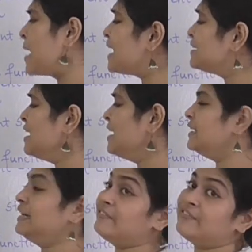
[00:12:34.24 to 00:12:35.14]
but
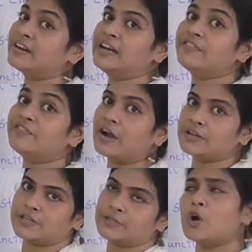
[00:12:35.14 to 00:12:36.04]
different
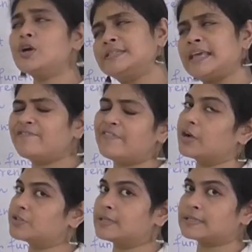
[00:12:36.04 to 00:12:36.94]
functions or same
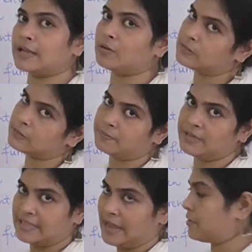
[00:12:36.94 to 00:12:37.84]
functions can also
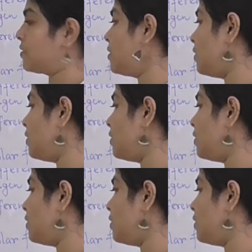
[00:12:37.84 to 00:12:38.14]
be there,